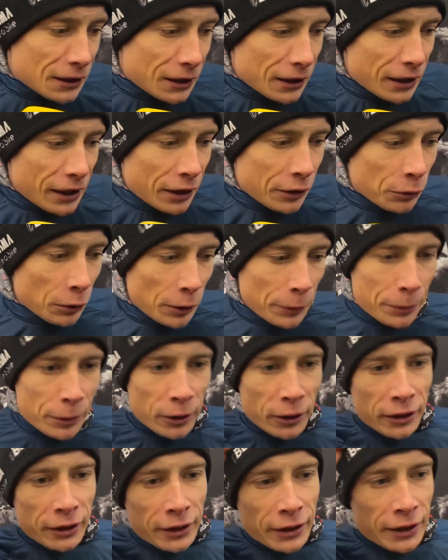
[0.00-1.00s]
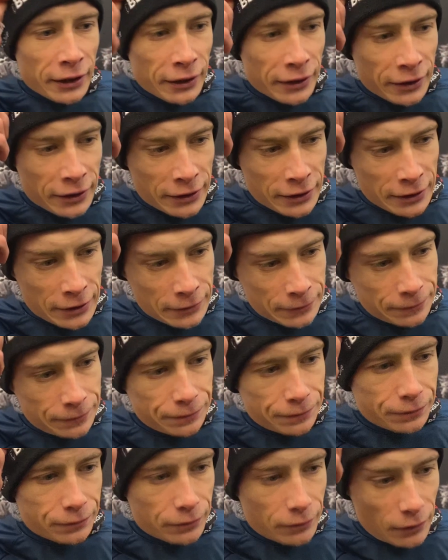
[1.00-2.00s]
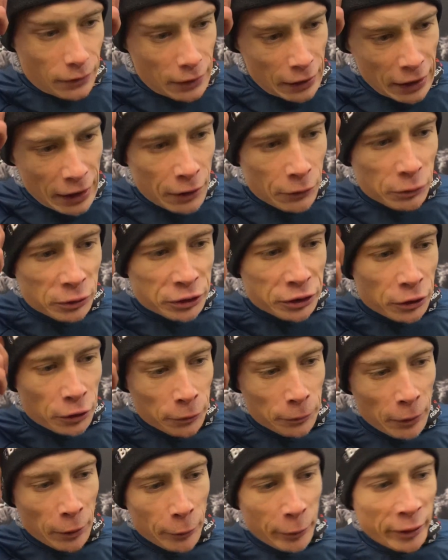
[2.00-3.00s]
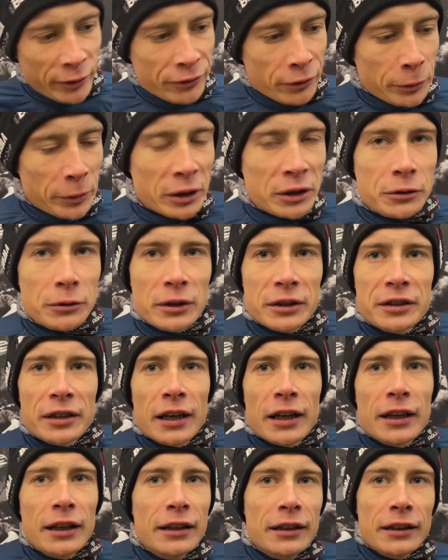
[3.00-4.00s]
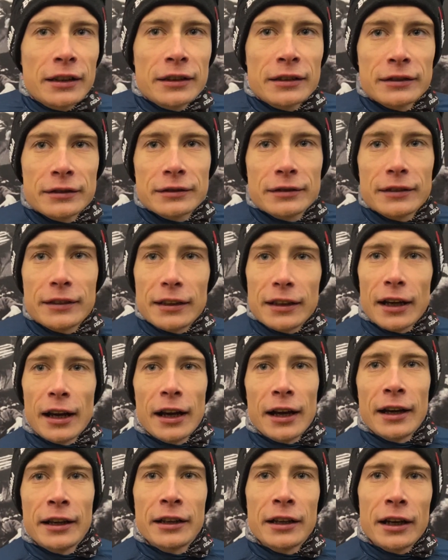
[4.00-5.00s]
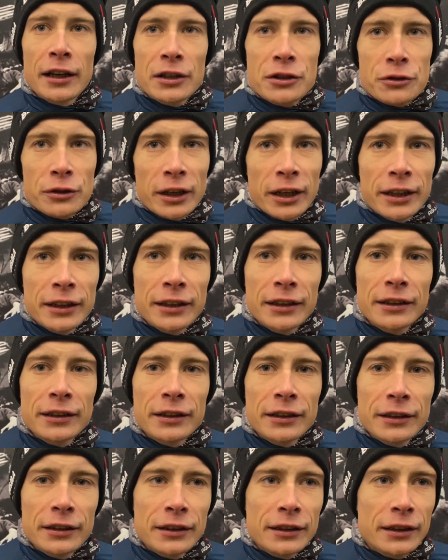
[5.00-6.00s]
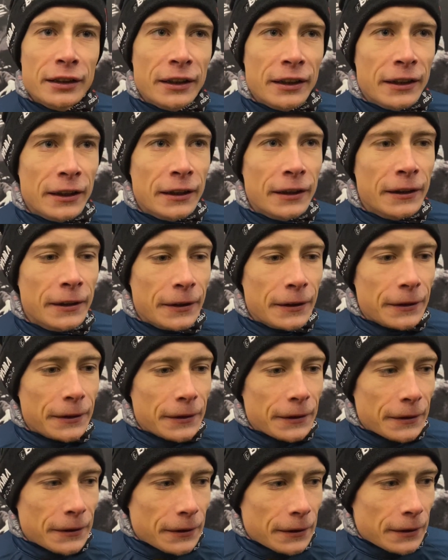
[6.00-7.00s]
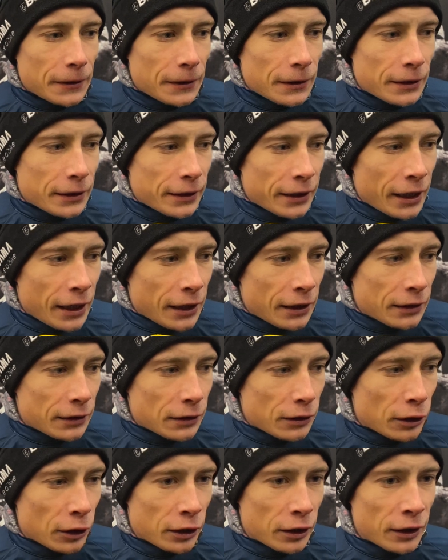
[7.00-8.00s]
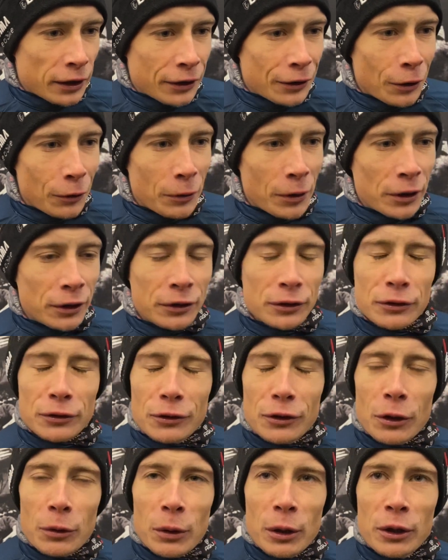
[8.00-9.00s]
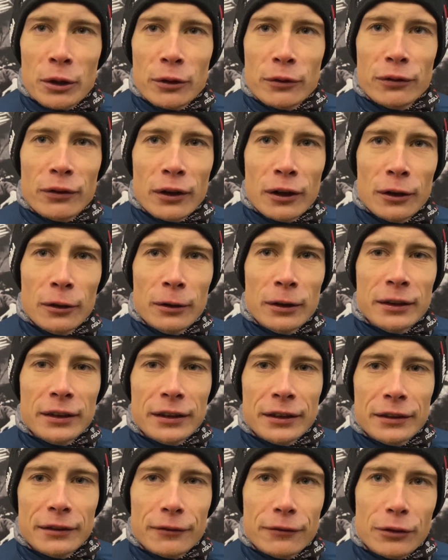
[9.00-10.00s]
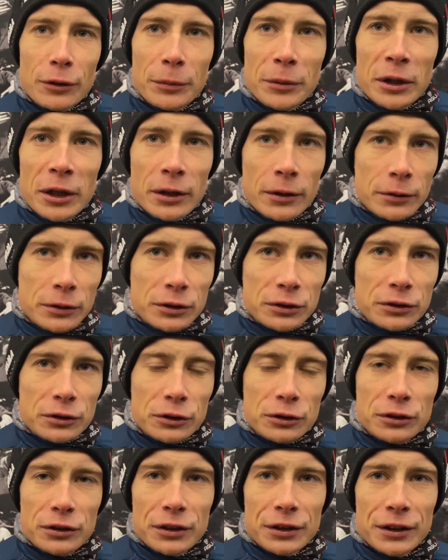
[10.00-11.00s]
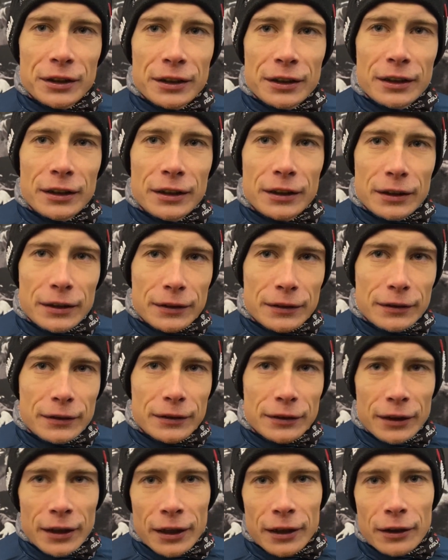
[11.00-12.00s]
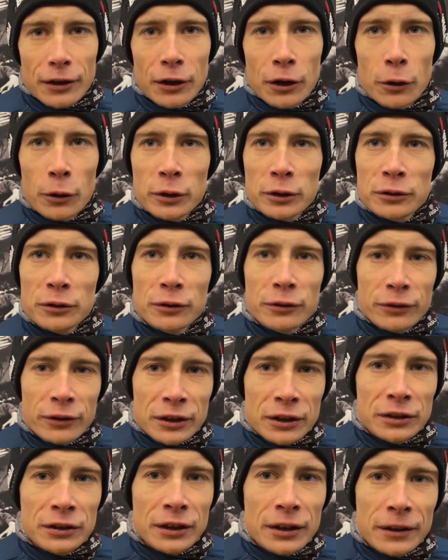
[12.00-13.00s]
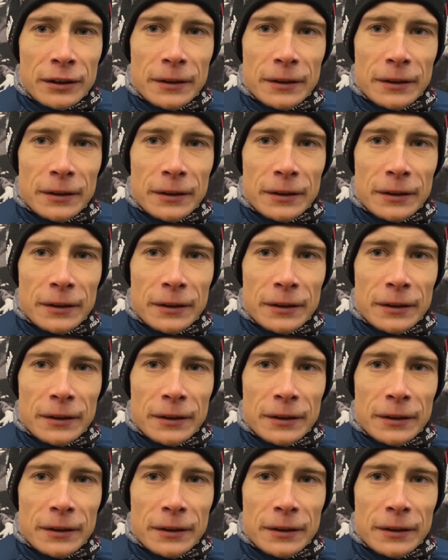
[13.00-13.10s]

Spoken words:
at one point, it was a good moment for me to attack. And then I tried and then. Yeah, luckily no one could follow, and then from there it was just going to the finish. Yeah.